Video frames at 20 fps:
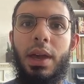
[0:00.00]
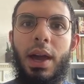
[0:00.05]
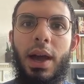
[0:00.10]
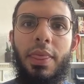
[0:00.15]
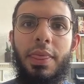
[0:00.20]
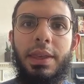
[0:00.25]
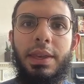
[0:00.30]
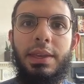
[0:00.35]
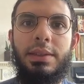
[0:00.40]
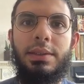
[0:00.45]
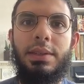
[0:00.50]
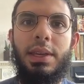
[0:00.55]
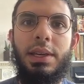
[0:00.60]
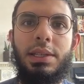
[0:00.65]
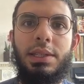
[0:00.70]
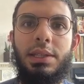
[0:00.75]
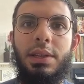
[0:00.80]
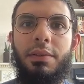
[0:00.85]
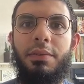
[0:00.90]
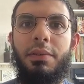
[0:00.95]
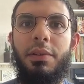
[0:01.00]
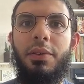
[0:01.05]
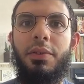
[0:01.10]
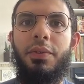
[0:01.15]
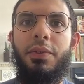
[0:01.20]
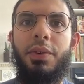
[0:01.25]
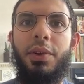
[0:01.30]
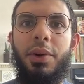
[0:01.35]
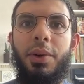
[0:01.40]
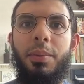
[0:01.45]
And these 6 different
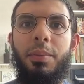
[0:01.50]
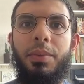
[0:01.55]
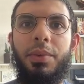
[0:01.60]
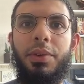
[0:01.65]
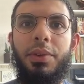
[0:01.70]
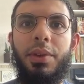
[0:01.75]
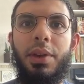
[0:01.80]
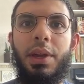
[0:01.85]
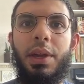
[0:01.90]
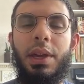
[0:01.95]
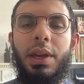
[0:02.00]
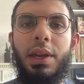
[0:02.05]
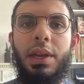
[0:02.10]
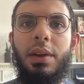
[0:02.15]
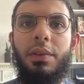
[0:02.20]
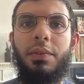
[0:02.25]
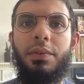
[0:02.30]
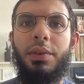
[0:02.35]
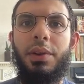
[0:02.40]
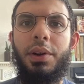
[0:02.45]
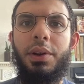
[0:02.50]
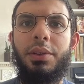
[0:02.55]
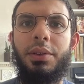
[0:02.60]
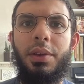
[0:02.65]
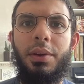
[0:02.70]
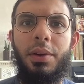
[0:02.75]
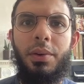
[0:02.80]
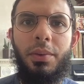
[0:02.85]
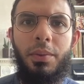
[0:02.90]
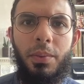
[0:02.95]
forms give us
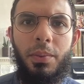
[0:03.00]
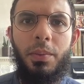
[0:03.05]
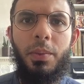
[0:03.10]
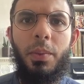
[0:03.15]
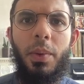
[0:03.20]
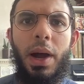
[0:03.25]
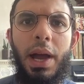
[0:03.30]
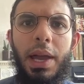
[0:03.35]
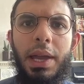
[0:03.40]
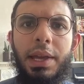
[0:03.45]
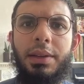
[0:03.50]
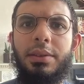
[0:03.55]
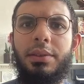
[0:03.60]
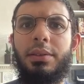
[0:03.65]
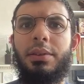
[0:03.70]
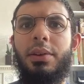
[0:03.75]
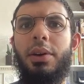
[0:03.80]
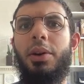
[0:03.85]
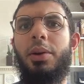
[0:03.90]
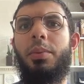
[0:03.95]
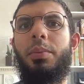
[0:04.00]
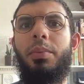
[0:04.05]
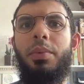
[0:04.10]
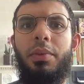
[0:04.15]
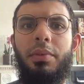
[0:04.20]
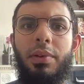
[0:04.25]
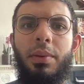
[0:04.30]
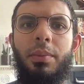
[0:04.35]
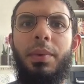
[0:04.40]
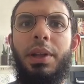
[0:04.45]
a wide scope
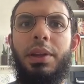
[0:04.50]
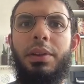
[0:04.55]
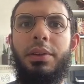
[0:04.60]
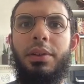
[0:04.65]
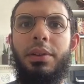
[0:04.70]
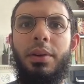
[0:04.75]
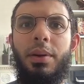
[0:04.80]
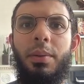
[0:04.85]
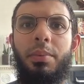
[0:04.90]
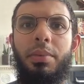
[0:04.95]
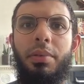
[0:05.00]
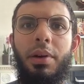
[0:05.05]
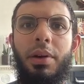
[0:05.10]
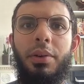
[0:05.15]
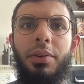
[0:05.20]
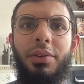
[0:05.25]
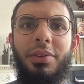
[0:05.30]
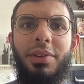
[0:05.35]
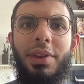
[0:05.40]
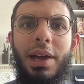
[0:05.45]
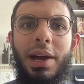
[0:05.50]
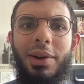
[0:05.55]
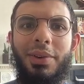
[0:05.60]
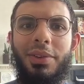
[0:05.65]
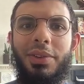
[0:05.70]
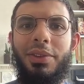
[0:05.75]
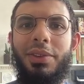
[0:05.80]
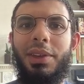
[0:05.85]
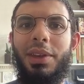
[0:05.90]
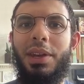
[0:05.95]
from which to approach
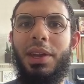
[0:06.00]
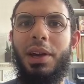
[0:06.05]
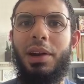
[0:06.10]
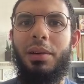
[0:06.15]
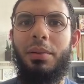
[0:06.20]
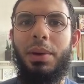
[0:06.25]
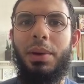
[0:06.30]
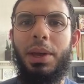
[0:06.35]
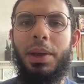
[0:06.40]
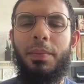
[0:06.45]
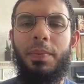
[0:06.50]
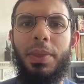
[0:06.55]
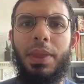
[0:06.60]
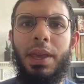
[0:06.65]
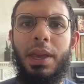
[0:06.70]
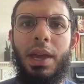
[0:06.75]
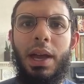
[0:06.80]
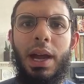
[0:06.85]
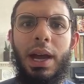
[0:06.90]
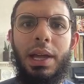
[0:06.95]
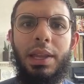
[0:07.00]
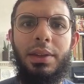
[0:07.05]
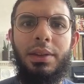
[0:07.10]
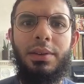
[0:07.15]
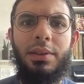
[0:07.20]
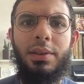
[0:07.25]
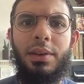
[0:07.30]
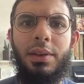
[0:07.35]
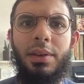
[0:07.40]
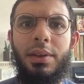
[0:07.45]
nouns in Arabic.
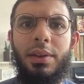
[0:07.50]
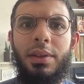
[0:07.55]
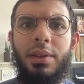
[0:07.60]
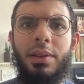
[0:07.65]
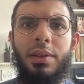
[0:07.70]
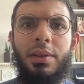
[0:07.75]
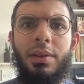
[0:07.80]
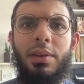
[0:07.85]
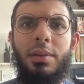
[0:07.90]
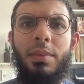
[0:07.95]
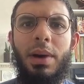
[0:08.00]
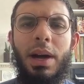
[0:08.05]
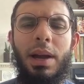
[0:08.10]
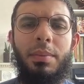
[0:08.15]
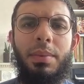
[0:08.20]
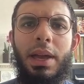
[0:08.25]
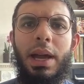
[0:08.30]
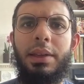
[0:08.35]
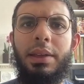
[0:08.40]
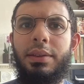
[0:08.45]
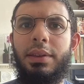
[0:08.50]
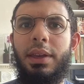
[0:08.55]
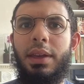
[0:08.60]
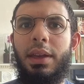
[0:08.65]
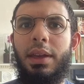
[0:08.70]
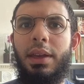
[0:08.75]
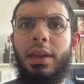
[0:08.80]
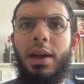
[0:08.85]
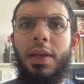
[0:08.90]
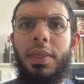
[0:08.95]
And you might be
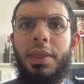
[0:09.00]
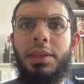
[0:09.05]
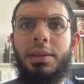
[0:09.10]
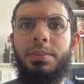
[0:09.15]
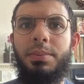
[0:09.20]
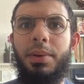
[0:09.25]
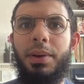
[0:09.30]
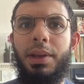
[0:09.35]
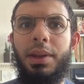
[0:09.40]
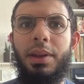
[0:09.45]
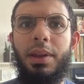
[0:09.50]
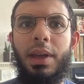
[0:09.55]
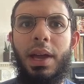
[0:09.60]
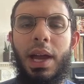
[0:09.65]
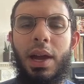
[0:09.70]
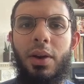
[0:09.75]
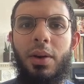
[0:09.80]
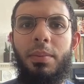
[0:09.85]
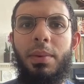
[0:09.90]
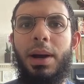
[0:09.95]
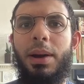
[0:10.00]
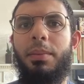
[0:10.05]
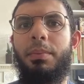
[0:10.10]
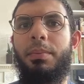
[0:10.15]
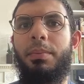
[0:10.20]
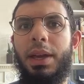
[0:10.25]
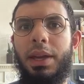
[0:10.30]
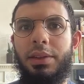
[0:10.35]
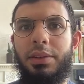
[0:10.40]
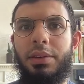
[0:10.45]
asking at this point, how about
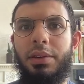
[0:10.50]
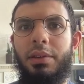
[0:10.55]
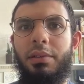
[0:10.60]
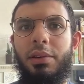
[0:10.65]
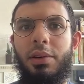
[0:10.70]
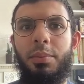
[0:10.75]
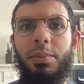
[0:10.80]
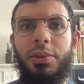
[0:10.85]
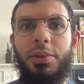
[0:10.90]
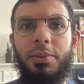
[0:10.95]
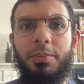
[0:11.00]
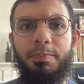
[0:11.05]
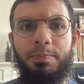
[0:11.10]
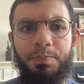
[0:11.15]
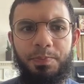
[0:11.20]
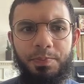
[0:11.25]
mixed groups?